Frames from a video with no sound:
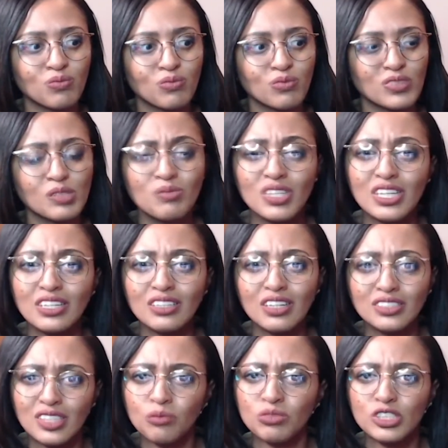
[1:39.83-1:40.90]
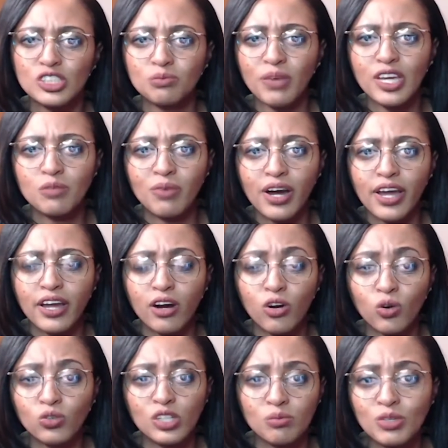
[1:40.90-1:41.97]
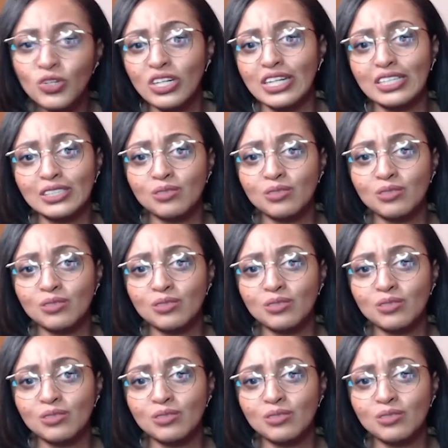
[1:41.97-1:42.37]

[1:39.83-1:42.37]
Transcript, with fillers: some of the assumptions made by our own communities.